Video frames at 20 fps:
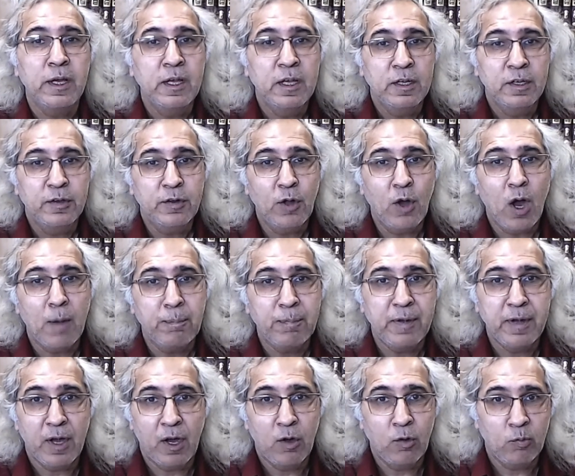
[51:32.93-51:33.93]

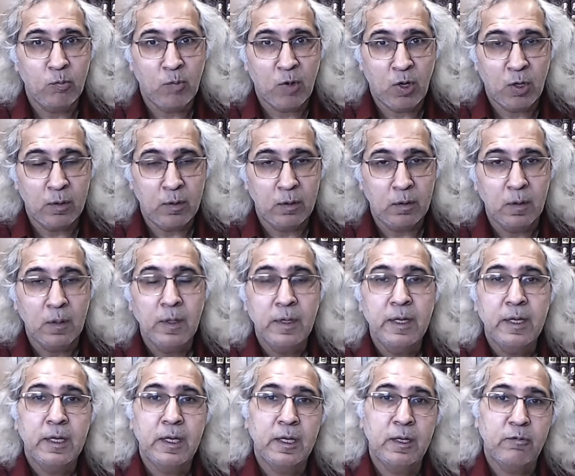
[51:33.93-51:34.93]
top-down model
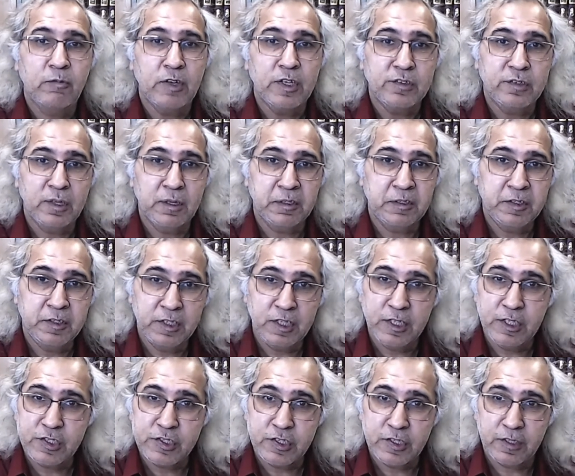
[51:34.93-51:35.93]
in which the
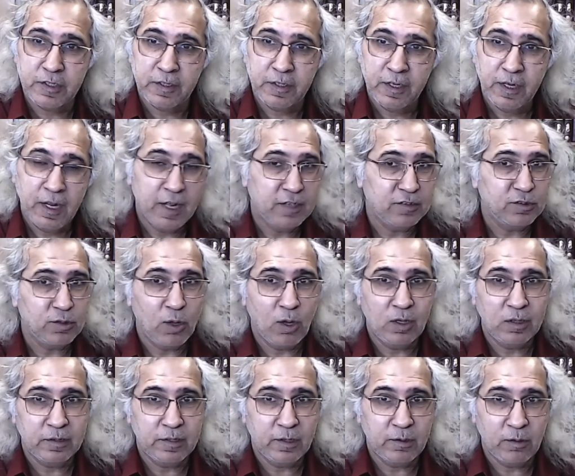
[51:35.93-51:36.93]
teacher has all
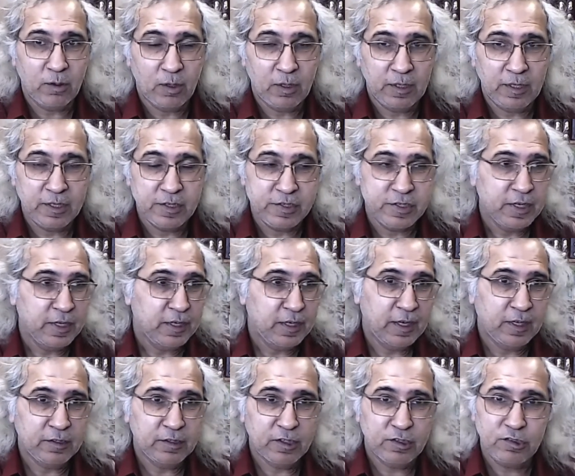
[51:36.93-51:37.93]
the knowledge
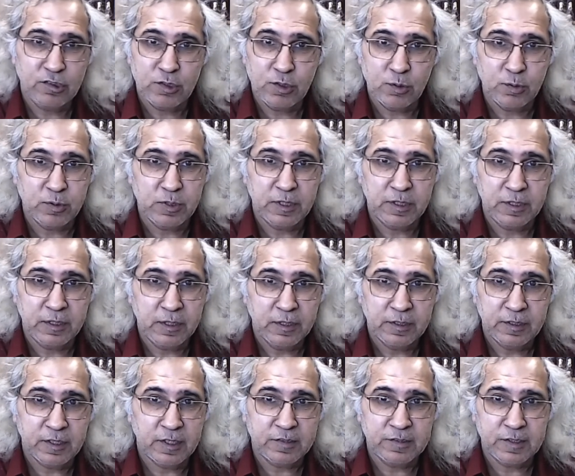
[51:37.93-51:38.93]
and the student
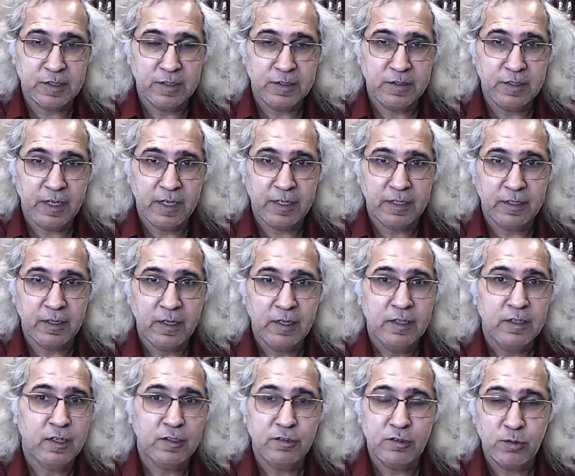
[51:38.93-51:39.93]
doesn't think
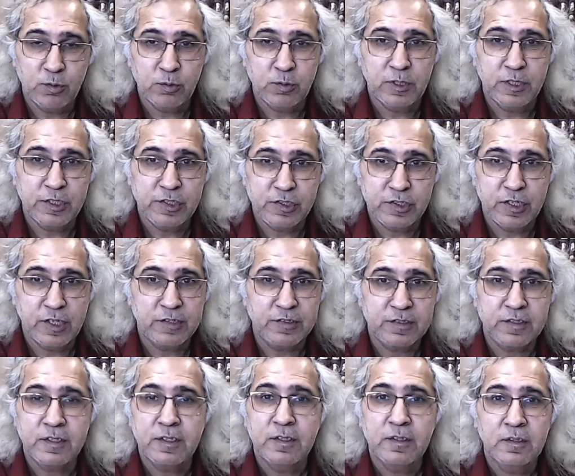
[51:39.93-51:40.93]
a student
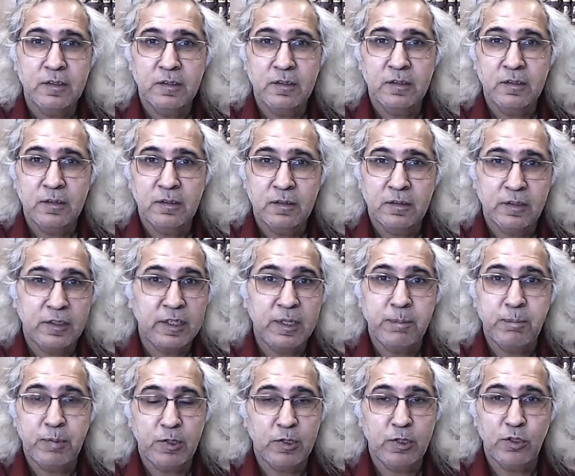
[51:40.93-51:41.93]
just
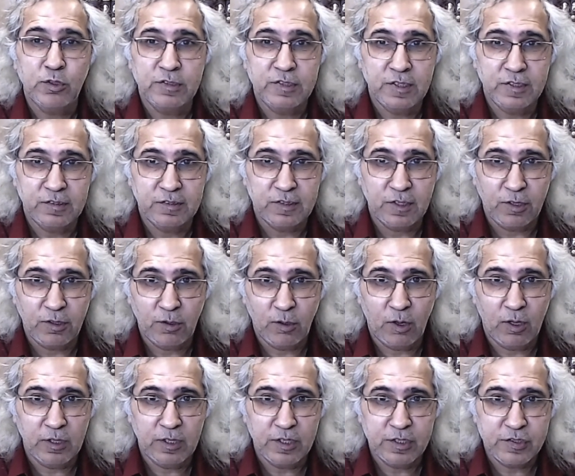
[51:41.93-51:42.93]
reproduces the
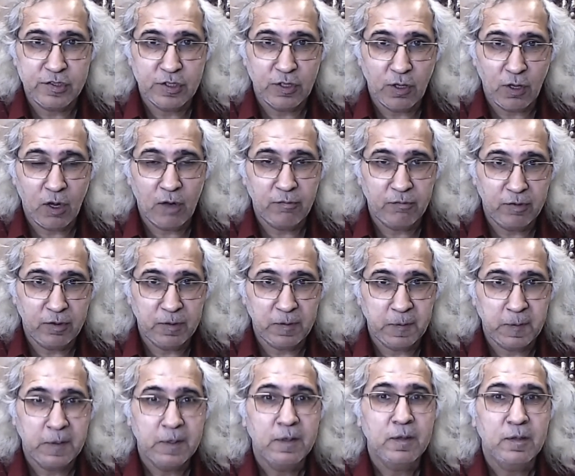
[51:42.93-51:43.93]
knowledge offered
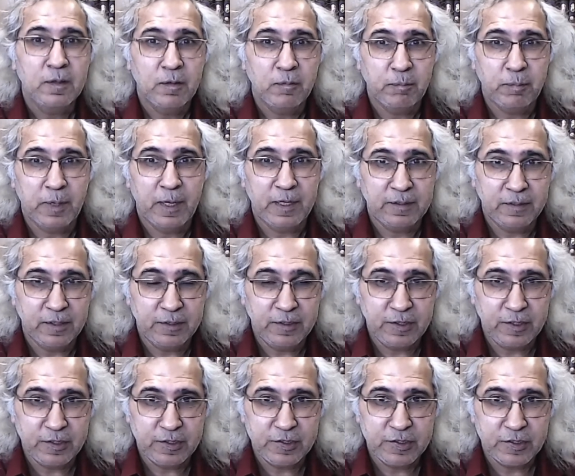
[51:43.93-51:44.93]
by the
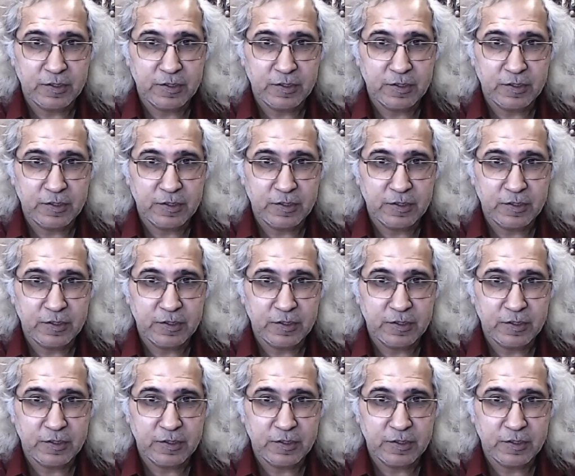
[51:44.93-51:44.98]
teacher.